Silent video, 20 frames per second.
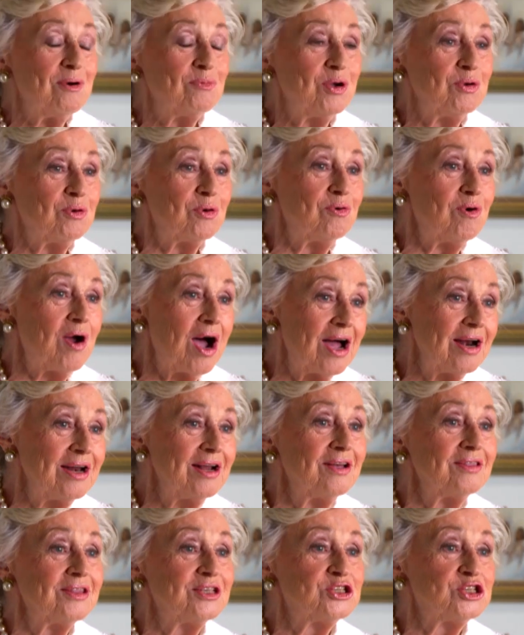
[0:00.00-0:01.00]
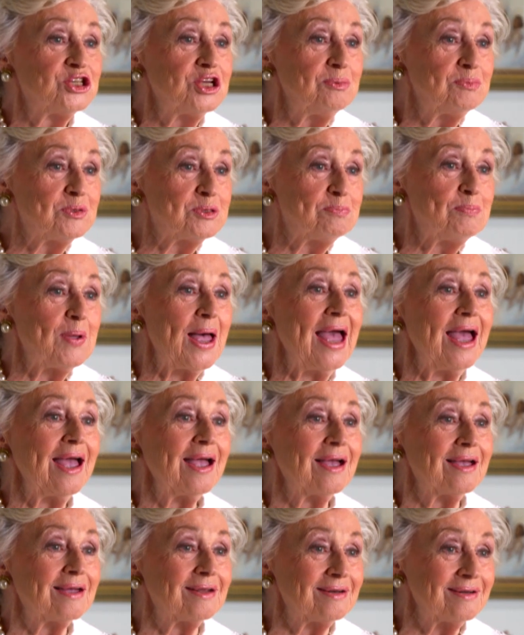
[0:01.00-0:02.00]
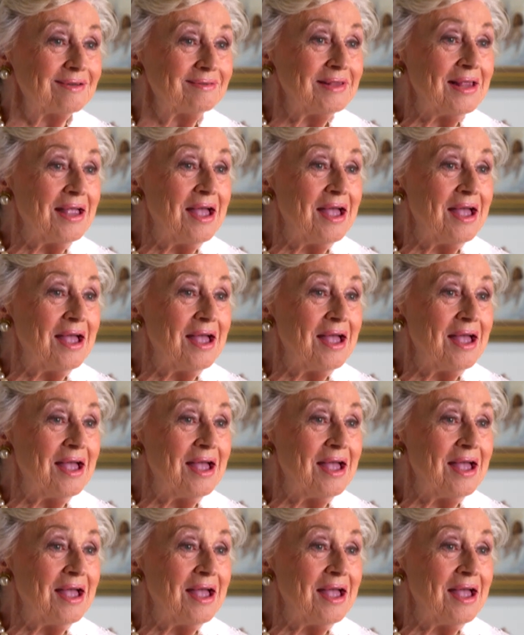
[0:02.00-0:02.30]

We were riding on the sheep's back, and